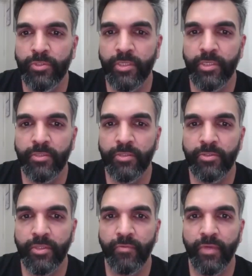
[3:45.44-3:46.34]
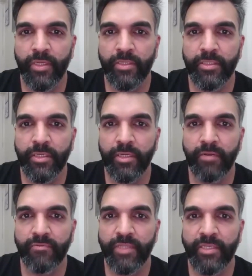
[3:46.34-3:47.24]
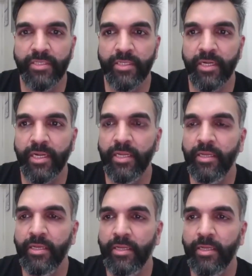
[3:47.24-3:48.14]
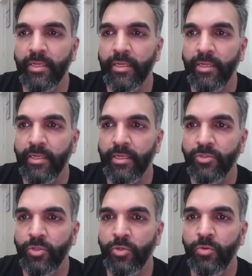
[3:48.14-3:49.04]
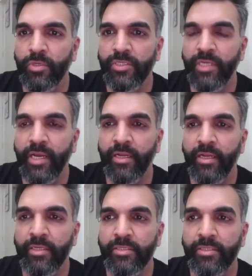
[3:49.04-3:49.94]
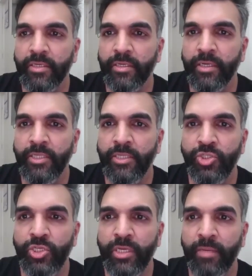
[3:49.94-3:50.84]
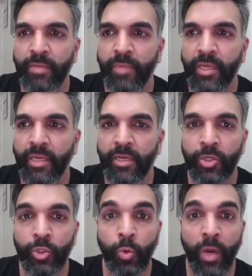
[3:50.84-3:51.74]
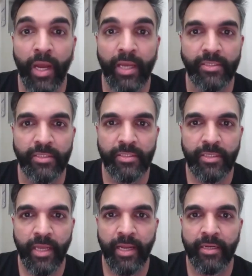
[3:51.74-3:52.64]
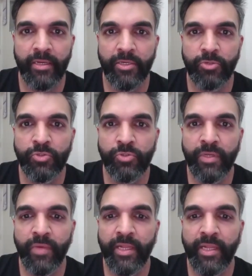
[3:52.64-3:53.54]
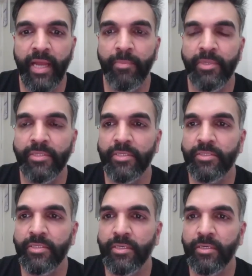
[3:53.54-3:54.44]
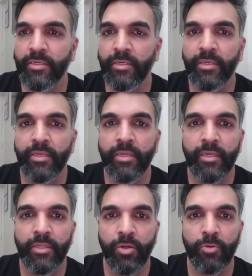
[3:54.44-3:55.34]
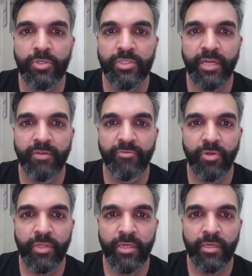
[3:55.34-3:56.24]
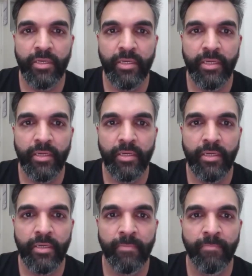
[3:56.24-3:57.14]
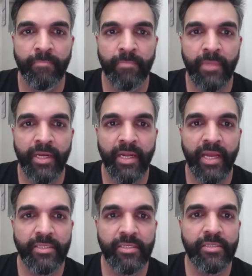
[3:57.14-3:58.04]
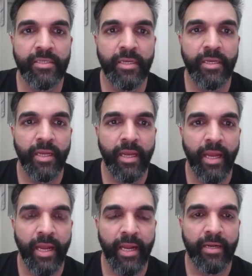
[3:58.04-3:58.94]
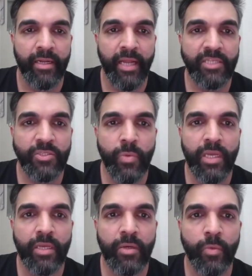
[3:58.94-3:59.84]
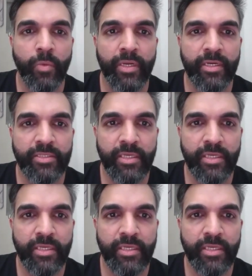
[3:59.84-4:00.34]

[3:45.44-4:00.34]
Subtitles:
here so that we can see the graphs nice and clean. So the USDINR is inching and making new highs. And usually when that happens, it's not a good sign for the indices. And last week, we did see